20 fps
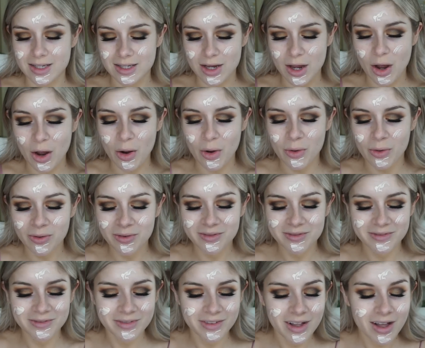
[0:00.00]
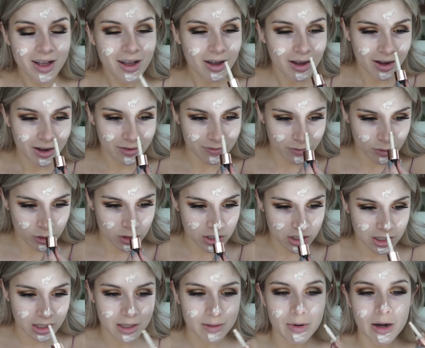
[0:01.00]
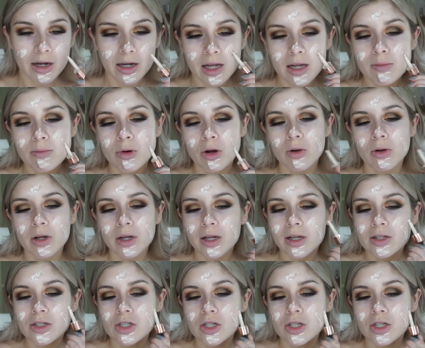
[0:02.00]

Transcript: So unfortunately mine came broken,